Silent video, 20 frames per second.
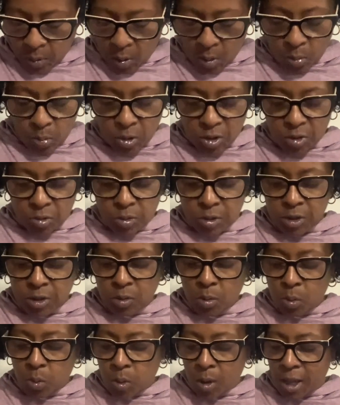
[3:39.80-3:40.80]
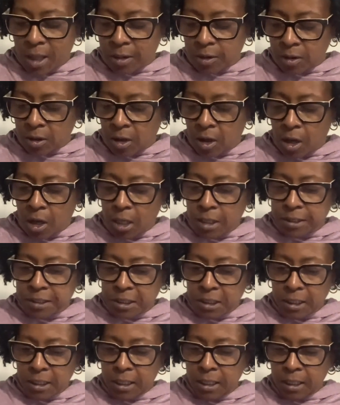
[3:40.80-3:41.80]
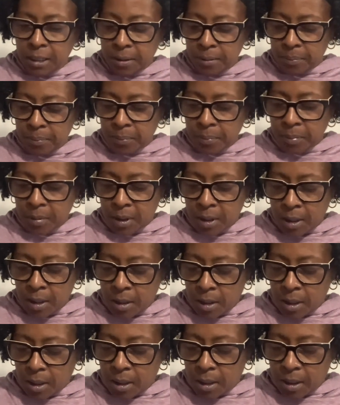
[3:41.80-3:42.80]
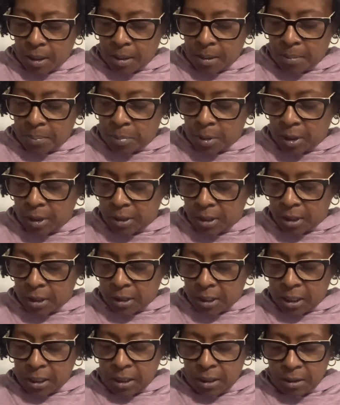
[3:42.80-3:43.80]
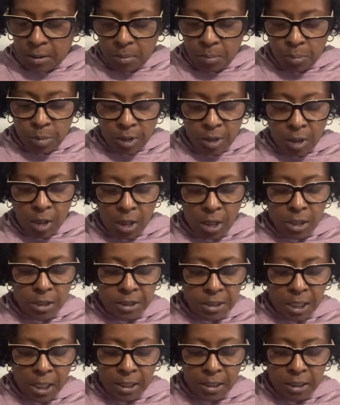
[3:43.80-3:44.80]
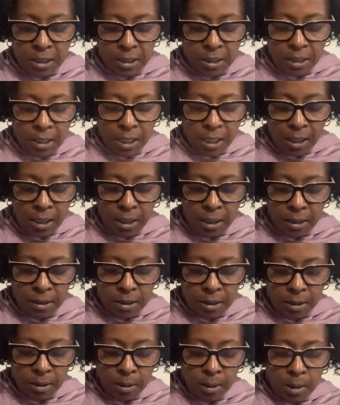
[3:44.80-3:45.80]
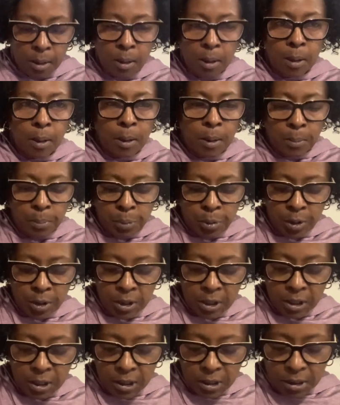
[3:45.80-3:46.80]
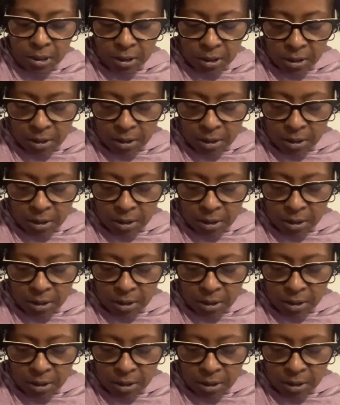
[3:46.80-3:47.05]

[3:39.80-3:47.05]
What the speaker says: which was rather costly. But again, because I did not put it